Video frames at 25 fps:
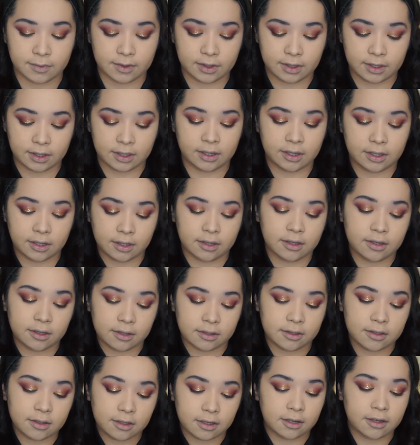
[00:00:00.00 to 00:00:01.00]

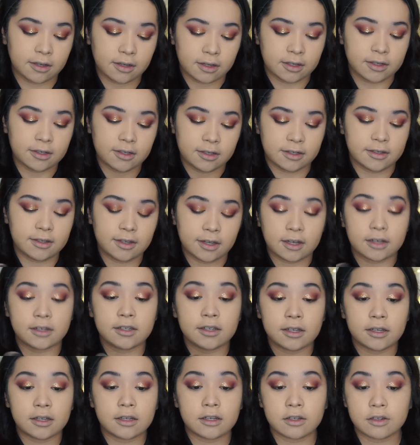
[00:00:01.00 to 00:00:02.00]
And I just like
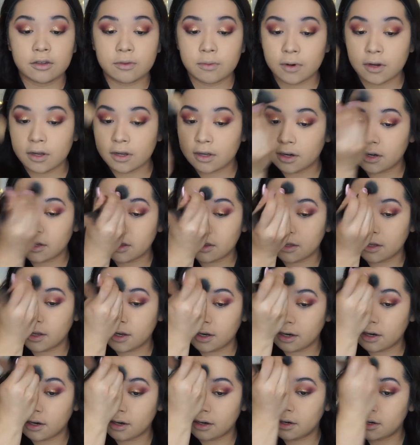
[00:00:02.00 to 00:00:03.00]
to swirl it in
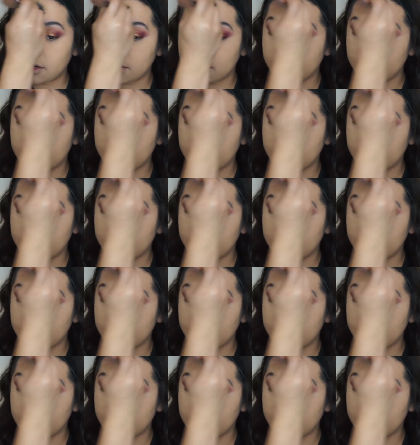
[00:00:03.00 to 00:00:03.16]
there,